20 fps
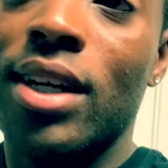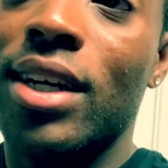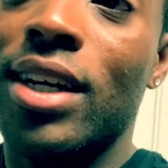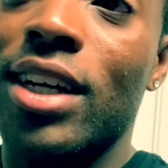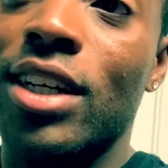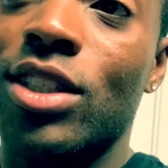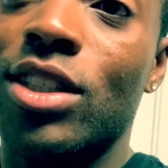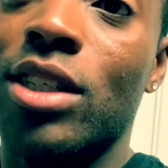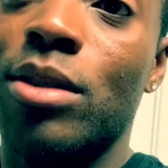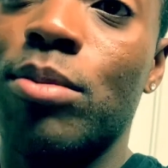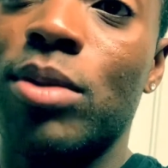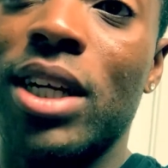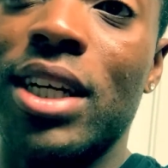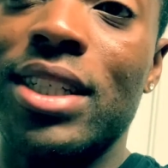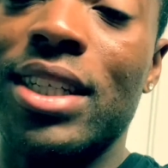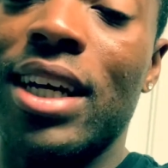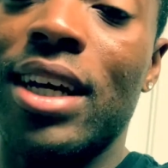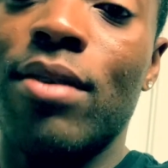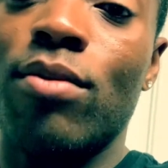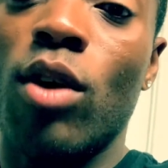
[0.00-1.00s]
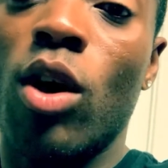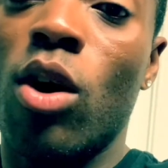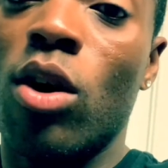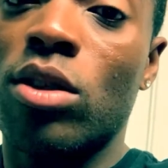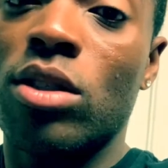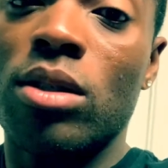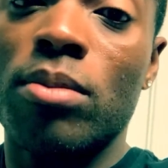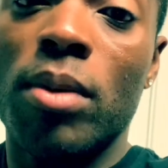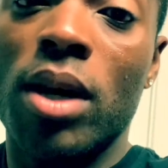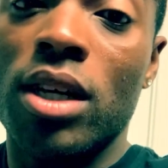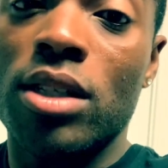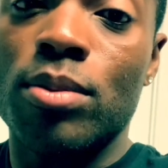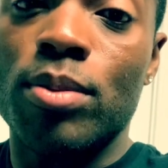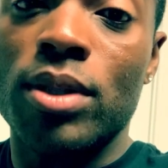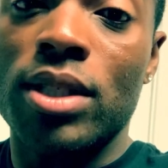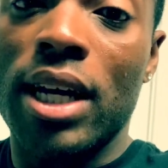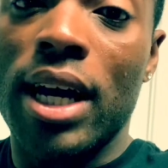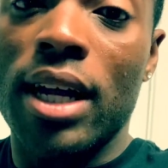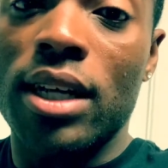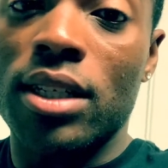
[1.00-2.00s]
It seems like they have awesome
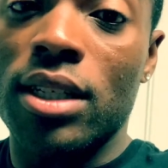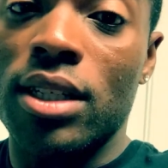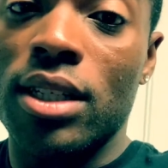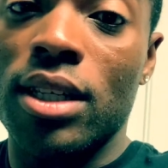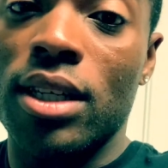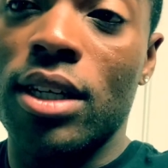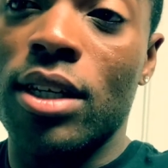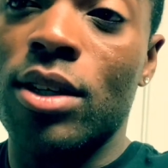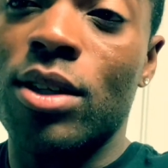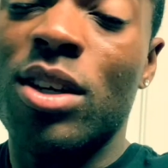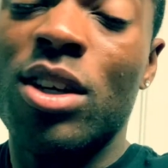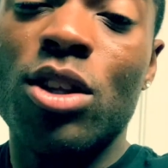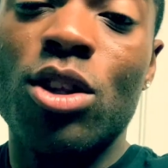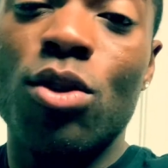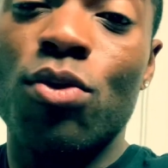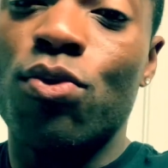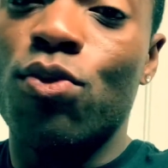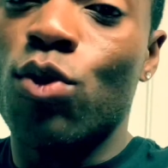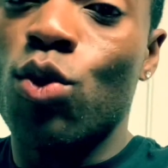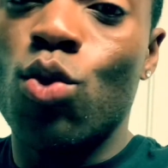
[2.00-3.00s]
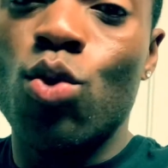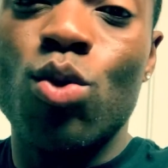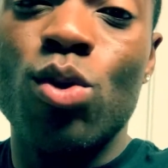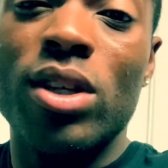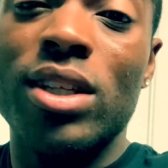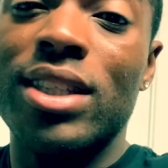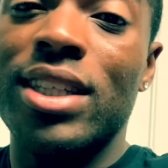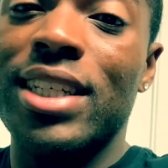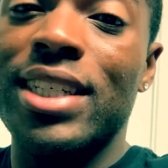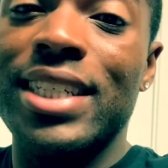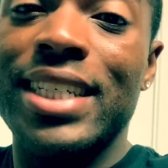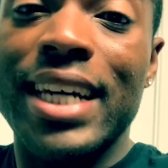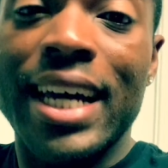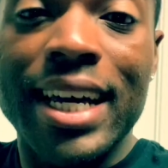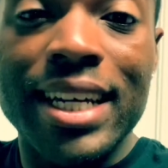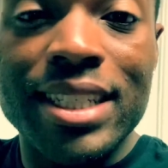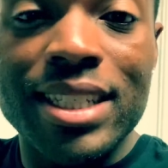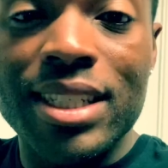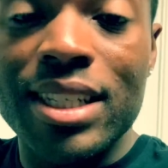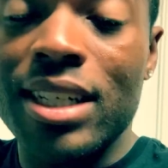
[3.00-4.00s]
hospitality there. The food, the
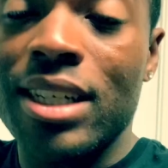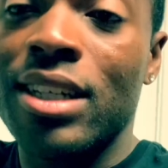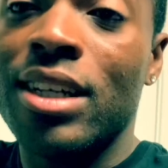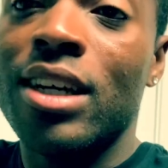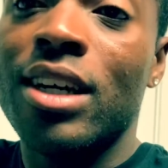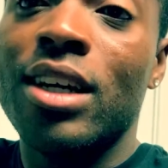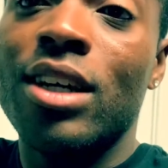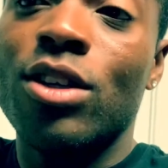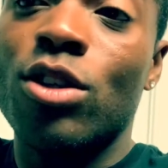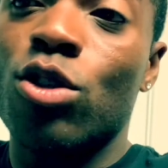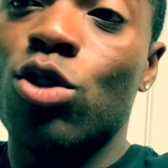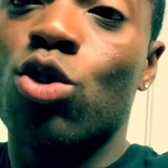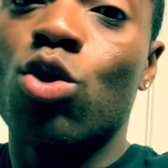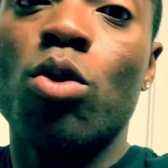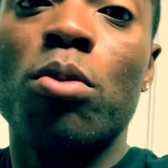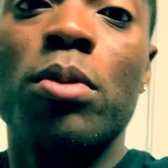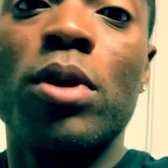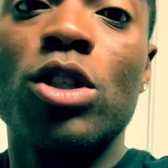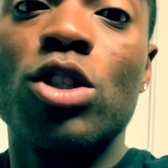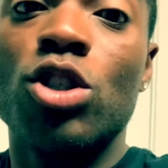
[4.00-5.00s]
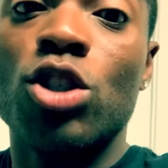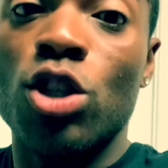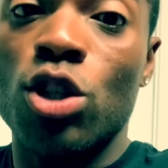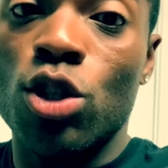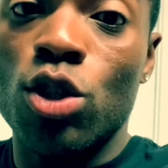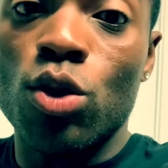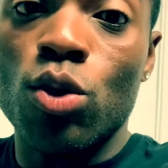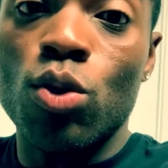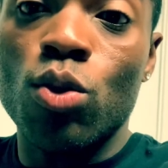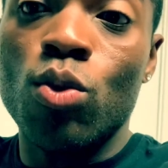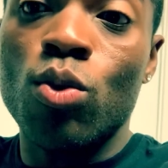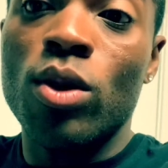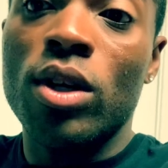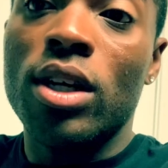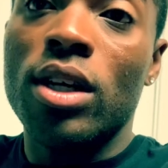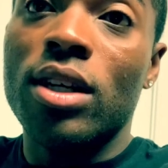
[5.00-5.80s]
dancing, there's so much to do.